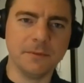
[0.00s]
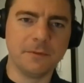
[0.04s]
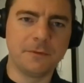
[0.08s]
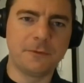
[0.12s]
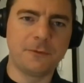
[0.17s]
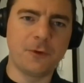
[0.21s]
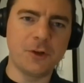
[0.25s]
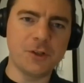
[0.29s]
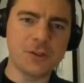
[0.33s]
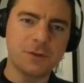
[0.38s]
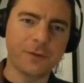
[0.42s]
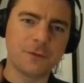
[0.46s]

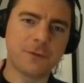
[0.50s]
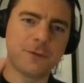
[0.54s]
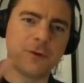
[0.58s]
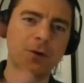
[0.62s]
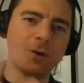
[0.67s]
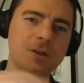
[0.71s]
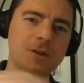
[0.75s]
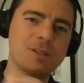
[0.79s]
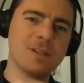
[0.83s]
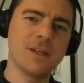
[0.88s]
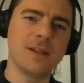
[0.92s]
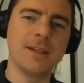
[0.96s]
first, to
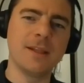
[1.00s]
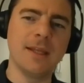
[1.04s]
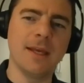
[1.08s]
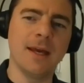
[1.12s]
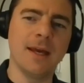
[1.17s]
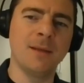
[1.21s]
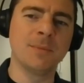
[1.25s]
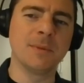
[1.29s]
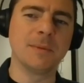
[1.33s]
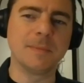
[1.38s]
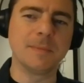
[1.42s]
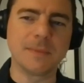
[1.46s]
focus on the
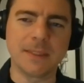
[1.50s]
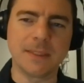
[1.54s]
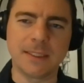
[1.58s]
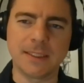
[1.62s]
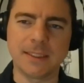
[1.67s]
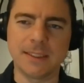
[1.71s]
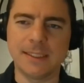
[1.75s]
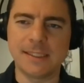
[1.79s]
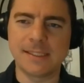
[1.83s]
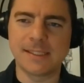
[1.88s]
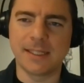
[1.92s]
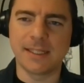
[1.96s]
album,
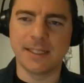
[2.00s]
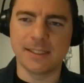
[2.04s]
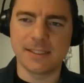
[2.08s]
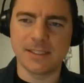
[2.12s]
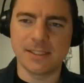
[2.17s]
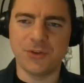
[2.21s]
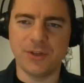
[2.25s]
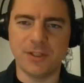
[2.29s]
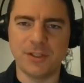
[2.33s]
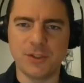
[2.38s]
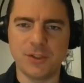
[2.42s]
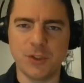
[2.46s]
let's get
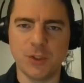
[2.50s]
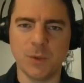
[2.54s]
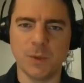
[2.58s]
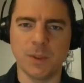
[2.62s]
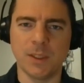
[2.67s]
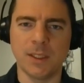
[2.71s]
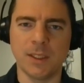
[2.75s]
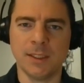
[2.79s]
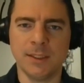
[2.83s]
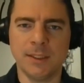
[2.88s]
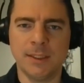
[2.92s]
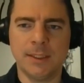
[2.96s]
straight to
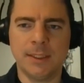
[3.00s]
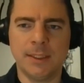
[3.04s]
it.